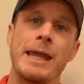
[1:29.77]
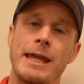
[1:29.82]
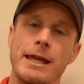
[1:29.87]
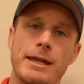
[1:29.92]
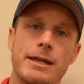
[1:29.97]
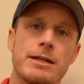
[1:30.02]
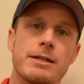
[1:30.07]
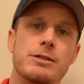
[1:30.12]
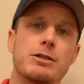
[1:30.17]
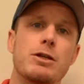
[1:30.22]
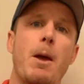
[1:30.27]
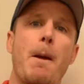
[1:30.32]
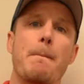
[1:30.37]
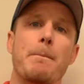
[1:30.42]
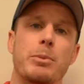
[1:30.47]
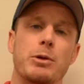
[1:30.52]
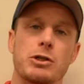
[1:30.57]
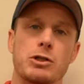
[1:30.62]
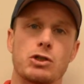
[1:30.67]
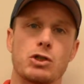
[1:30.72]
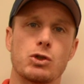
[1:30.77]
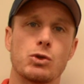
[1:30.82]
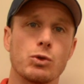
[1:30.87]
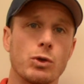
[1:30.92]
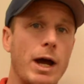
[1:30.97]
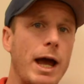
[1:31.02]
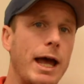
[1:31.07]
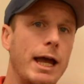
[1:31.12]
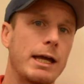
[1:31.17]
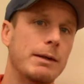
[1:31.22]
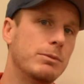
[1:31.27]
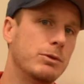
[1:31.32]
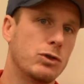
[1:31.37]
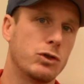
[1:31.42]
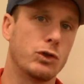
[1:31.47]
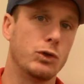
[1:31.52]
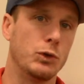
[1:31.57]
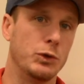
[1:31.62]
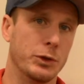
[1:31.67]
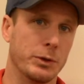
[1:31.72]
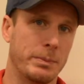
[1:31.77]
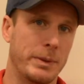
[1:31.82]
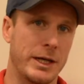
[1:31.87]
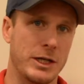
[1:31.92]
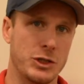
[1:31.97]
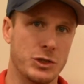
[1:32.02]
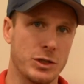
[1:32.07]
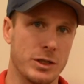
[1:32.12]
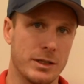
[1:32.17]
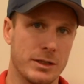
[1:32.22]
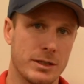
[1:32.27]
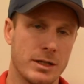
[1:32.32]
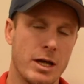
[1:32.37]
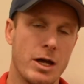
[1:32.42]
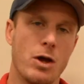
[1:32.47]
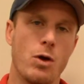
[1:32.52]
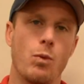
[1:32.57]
is prescribed to your patient.